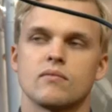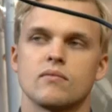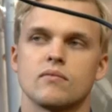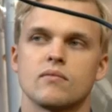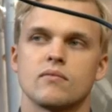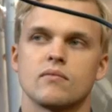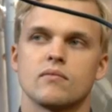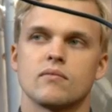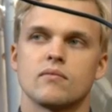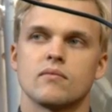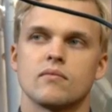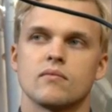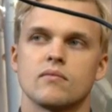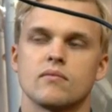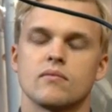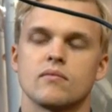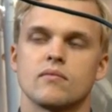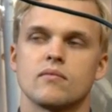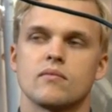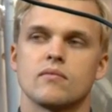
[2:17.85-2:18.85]

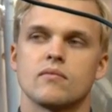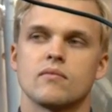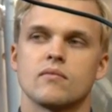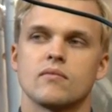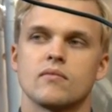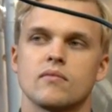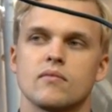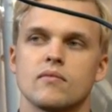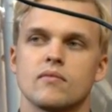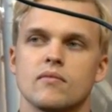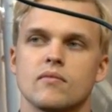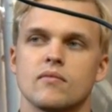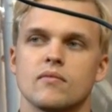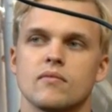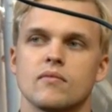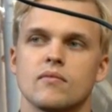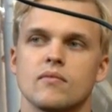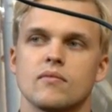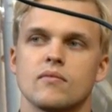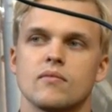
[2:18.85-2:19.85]

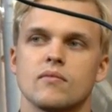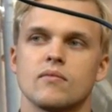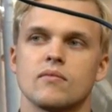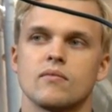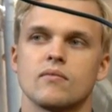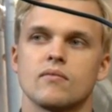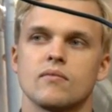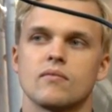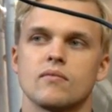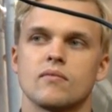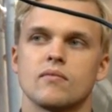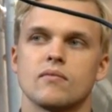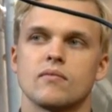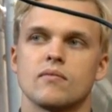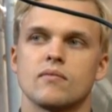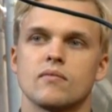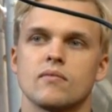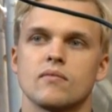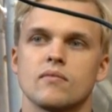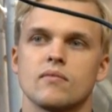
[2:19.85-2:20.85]

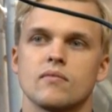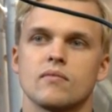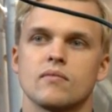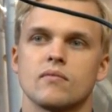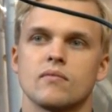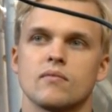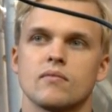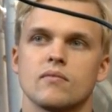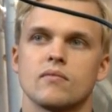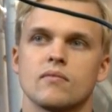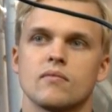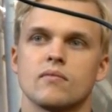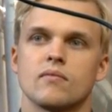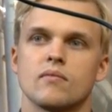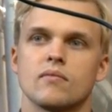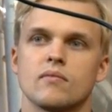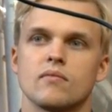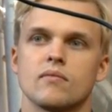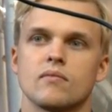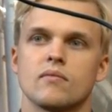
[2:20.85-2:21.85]

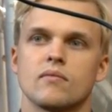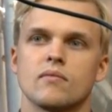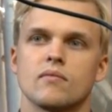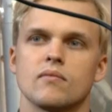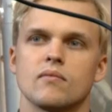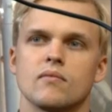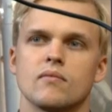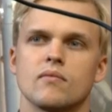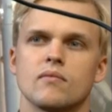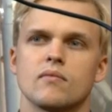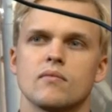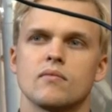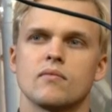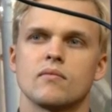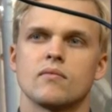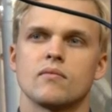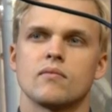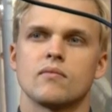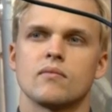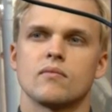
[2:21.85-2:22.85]

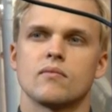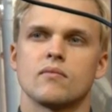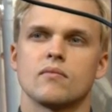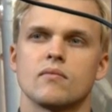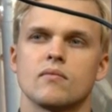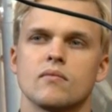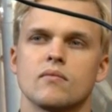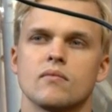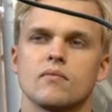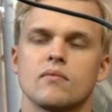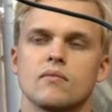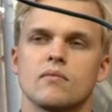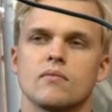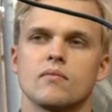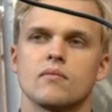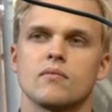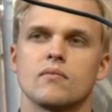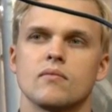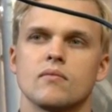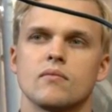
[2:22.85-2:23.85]

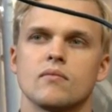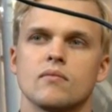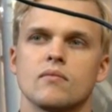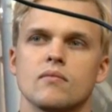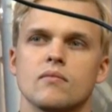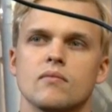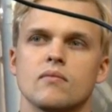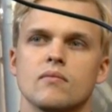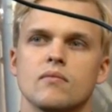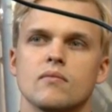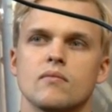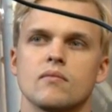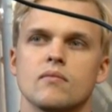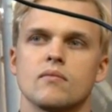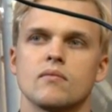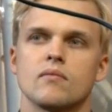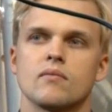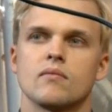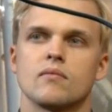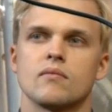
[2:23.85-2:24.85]

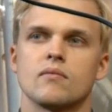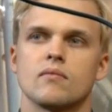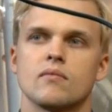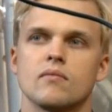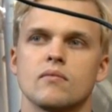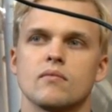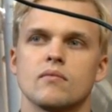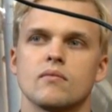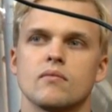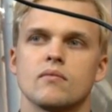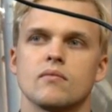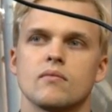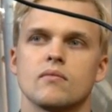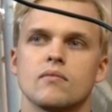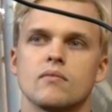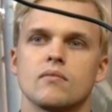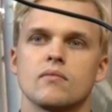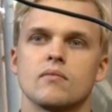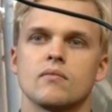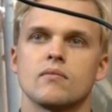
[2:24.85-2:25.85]
This person isn't speaking.